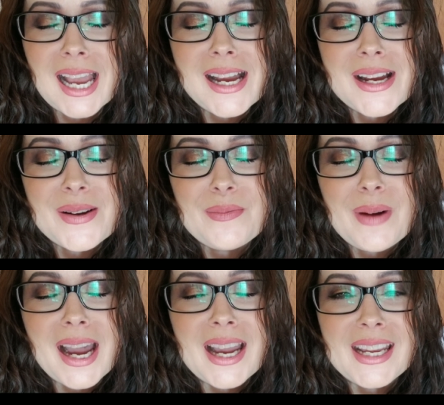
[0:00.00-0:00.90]

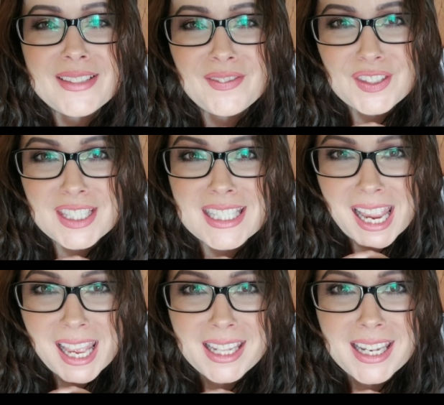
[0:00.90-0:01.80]
I
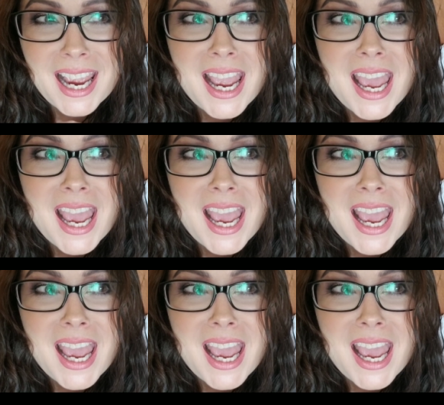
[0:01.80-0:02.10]
said